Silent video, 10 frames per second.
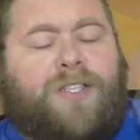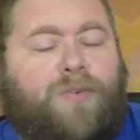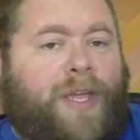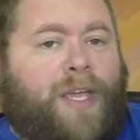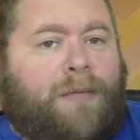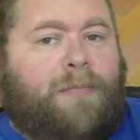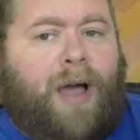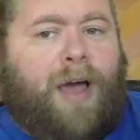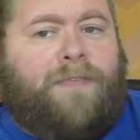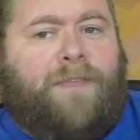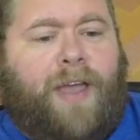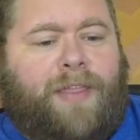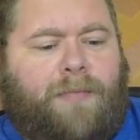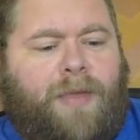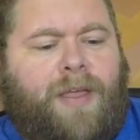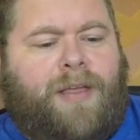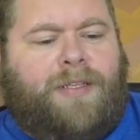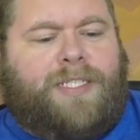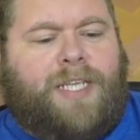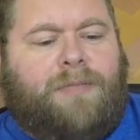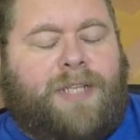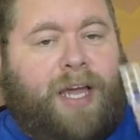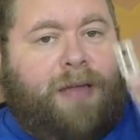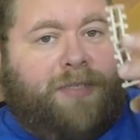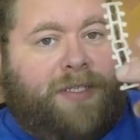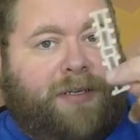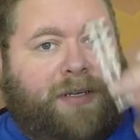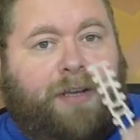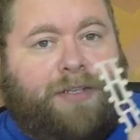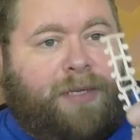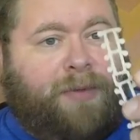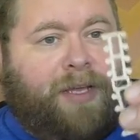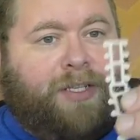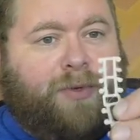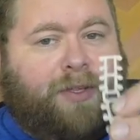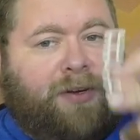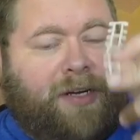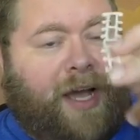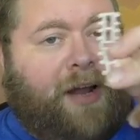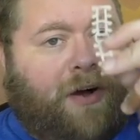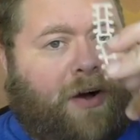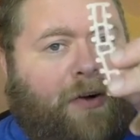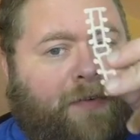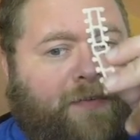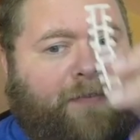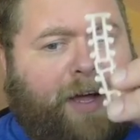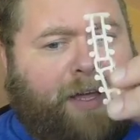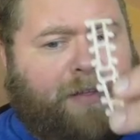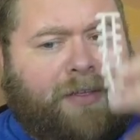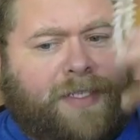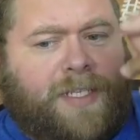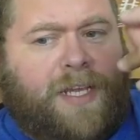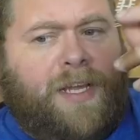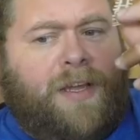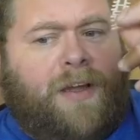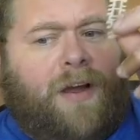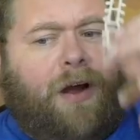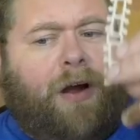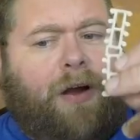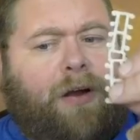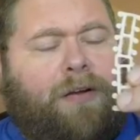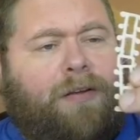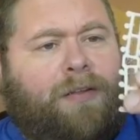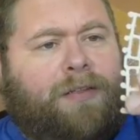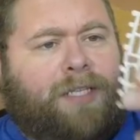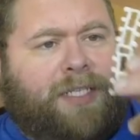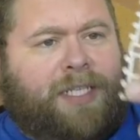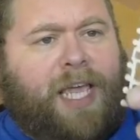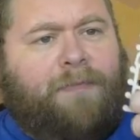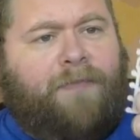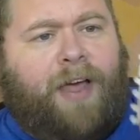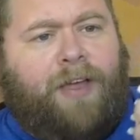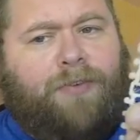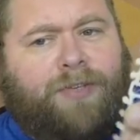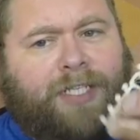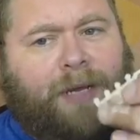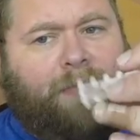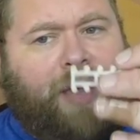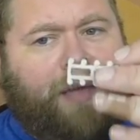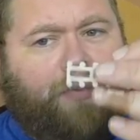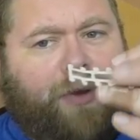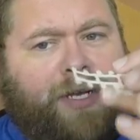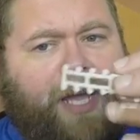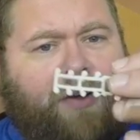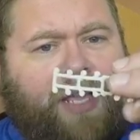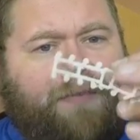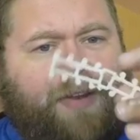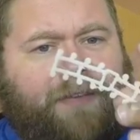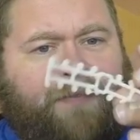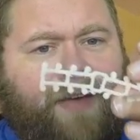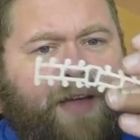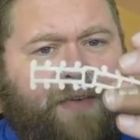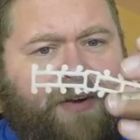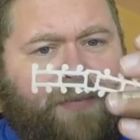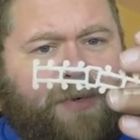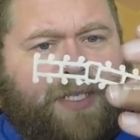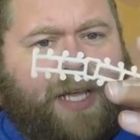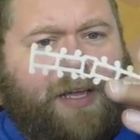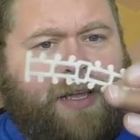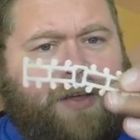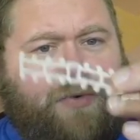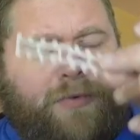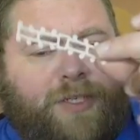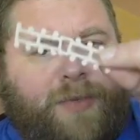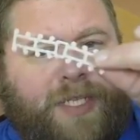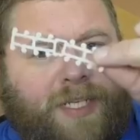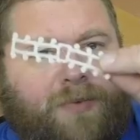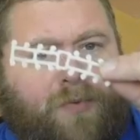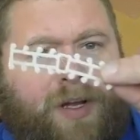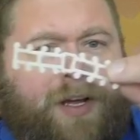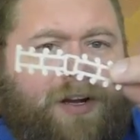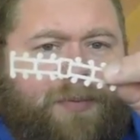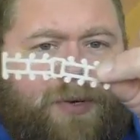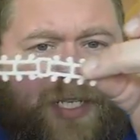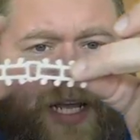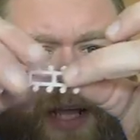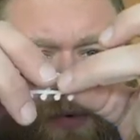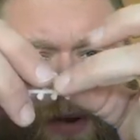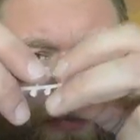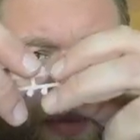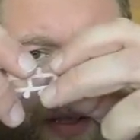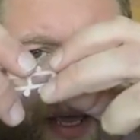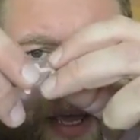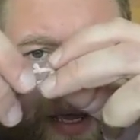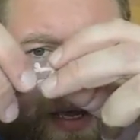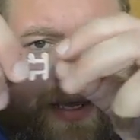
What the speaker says: and we can modify them. Sometimes, here's something else we learned, not all files are the same value. Some might print out even at 500%, which means that at 100% it would have been like